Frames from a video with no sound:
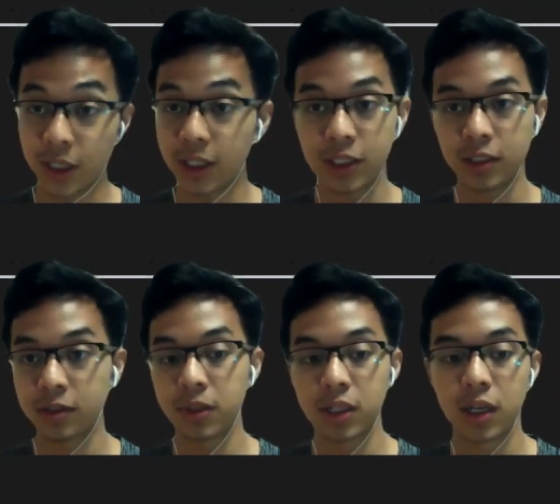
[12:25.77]

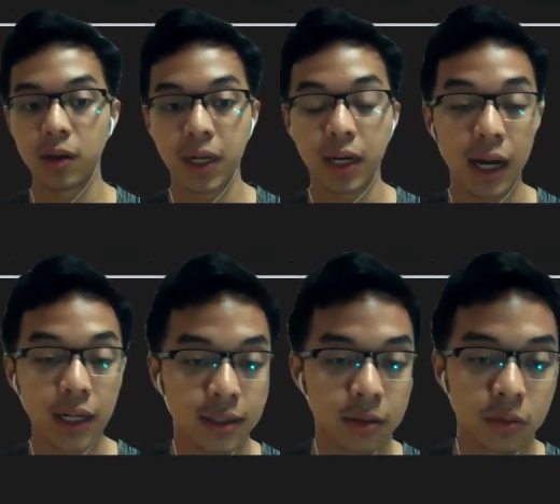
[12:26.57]
Changing
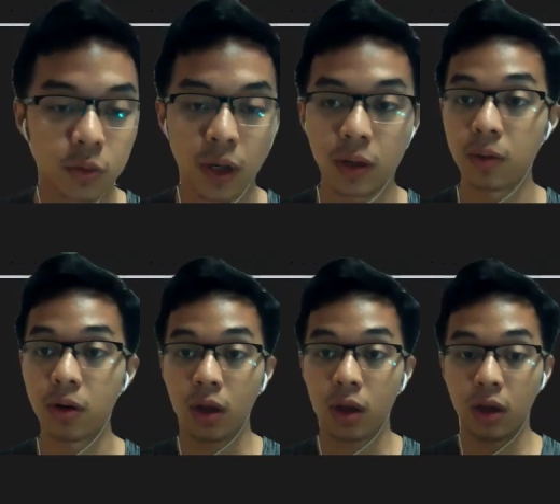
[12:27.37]
mechanisms when